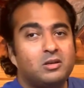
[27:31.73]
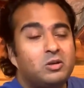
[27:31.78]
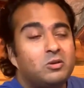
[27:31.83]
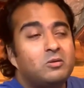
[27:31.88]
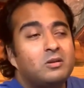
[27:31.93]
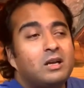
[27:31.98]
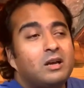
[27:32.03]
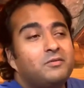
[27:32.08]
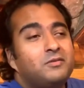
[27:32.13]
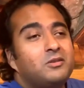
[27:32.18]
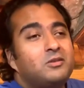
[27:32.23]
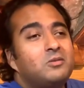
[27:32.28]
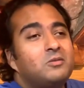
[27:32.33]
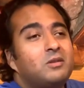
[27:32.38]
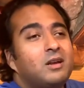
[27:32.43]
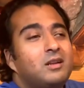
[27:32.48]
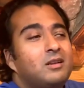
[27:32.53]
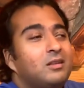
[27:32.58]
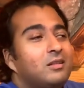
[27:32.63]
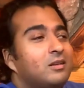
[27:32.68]
You don't have to
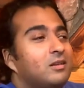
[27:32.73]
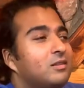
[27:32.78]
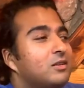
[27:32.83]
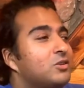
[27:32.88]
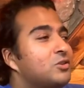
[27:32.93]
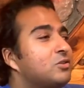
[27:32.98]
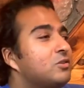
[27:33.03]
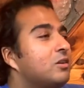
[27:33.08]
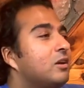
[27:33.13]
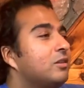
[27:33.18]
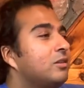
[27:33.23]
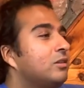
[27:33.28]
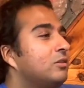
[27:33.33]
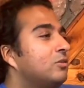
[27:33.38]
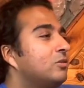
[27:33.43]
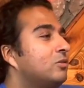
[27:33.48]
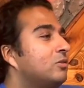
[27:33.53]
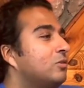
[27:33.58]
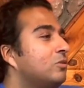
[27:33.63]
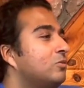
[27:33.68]
do anything. There's
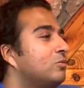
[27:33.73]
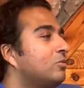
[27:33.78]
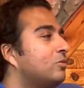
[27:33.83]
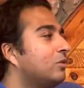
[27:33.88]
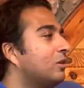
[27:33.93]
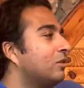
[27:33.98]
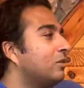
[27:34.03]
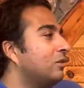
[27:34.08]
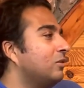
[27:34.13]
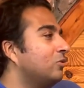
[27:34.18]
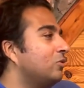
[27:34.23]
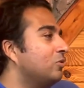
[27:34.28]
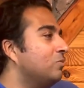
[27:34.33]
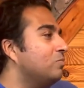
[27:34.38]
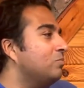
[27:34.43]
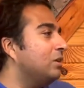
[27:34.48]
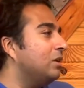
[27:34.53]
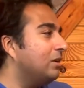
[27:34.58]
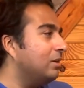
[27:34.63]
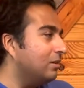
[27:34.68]
nothing to do, nothing
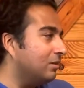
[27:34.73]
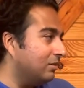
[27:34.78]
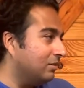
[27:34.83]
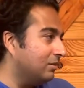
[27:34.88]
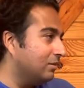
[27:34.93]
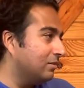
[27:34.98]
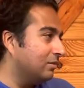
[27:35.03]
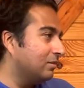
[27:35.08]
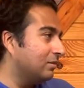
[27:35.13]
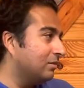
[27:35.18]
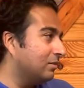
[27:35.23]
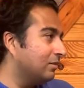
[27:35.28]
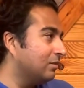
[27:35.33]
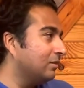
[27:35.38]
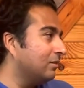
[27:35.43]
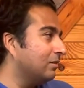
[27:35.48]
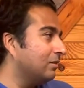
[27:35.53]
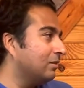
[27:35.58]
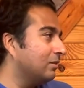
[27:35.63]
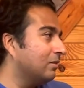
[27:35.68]
to be.
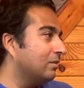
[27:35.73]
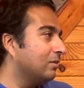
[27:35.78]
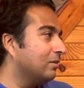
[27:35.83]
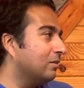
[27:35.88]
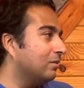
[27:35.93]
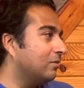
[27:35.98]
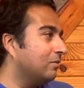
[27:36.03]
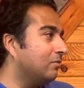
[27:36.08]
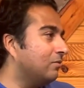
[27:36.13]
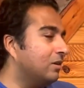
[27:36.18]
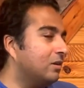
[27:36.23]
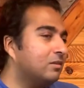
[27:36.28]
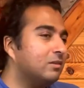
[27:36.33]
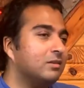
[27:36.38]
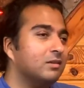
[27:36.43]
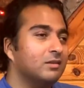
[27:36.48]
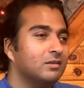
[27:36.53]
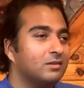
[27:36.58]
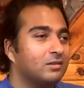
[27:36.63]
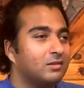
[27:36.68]

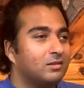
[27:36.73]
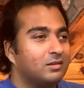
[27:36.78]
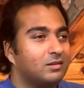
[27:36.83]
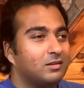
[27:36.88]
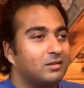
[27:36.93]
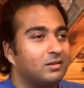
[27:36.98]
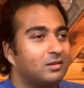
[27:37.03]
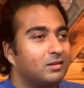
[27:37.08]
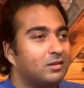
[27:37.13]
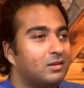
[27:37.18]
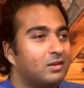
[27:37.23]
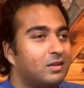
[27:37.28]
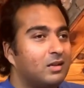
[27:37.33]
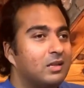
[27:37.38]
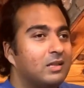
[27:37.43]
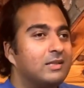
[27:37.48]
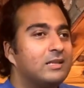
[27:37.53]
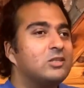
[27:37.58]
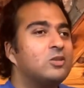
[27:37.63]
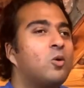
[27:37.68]
Really.
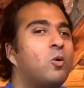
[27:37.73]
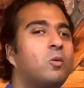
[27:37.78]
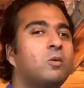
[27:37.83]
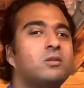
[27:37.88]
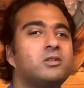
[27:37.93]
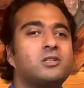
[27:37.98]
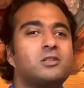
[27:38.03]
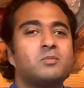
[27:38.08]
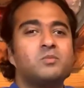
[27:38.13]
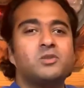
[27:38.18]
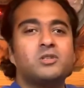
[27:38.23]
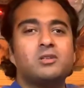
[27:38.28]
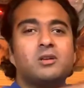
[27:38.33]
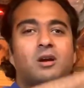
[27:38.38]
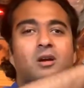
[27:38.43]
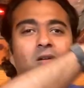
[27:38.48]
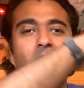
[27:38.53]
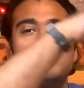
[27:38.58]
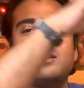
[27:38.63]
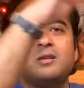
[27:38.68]
This whole
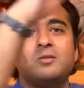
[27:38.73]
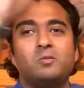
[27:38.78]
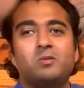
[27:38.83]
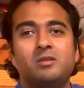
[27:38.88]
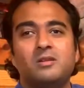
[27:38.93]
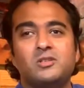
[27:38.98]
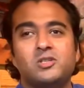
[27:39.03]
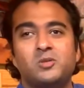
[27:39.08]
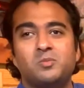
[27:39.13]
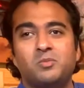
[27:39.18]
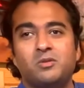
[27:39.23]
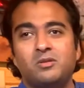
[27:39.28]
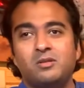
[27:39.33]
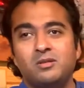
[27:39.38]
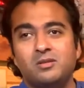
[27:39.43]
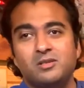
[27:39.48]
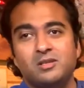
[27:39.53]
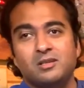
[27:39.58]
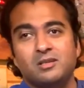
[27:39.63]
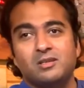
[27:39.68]
samsara that we're
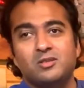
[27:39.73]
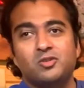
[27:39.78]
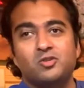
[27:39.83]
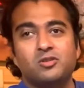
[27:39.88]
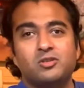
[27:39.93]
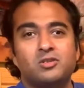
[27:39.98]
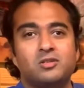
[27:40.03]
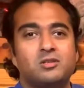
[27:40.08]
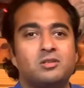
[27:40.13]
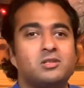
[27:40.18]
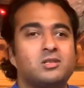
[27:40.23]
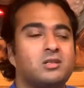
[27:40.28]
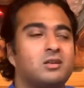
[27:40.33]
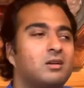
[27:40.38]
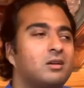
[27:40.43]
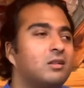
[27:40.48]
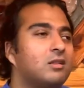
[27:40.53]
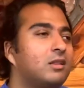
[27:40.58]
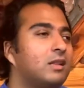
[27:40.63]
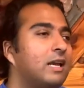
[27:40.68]
experiencing is just this
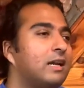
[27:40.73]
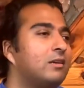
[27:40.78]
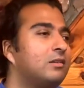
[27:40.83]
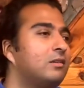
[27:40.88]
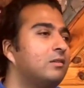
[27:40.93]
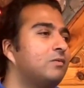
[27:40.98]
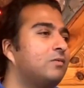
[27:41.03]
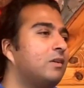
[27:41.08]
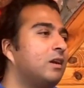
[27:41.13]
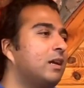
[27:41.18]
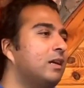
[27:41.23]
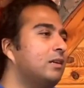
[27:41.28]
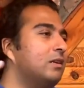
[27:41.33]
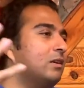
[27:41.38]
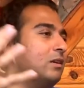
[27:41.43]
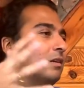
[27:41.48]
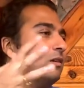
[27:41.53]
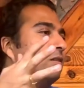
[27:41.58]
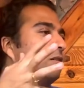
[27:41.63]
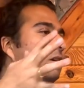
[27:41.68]
collective
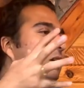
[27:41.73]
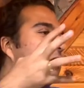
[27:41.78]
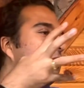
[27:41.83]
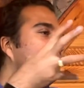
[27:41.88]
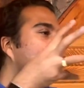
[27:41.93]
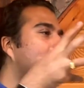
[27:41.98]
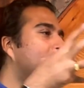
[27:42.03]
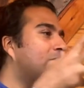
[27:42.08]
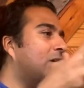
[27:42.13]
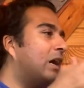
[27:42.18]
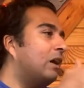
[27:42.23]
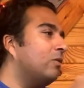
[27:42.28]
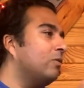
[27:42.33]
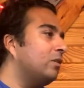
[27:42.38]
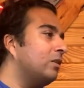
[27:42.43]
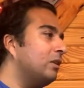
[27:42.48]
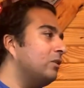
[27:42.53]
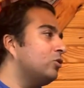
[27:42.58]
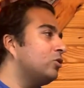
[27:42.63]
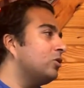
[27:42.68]
idea of
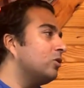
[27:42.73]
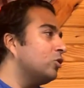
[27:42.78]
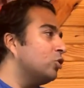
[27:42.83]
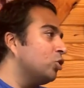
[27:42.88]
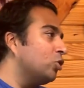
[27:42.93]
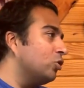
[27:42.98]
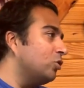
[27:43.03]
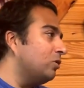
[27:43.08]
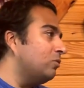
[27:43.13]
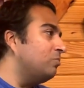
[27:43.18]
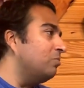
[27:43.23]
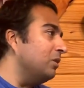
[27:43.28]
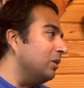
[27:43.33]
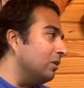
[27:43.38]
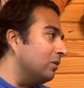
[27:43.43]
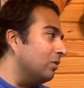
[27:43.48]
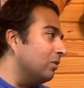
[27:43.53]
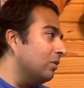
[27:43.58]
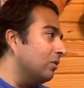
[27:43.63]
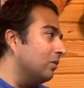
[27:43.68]
how things should
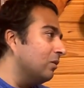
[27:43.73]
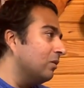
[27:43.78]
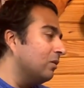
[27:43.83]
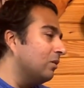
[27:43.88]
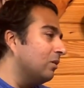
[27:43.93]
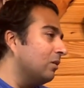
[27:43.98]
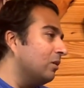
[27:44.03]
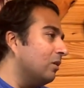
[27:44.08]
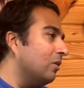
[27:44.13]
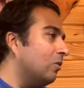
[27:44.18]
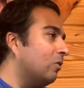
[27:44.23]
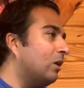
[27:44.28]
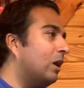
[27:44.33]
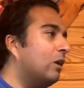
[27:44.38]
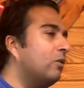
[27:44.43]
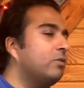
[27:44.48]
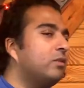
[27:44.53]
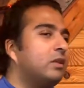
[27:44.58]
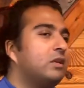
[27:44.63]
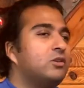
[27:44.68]
be or
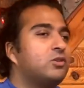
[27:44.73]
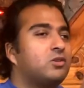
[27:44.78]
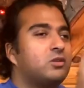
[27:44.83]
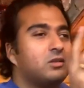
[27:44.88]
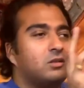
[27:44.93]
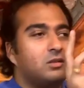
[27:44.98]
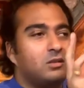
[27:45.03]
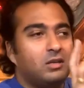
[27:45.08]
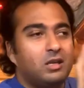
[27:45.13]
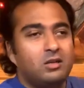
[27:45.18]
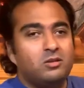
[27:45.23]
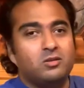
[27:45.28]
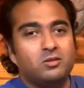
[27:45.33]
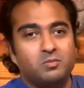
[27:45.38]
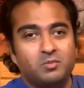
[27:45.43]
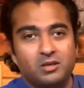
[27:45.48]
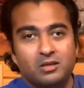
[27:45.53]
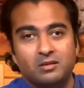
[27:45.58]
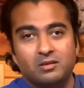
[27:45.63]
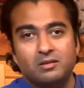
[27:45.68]
how things need
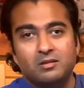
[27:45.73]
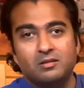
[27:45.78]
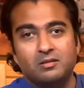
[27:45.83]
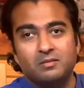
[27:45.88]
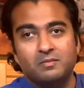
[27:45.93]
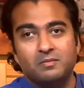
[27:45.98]
to be.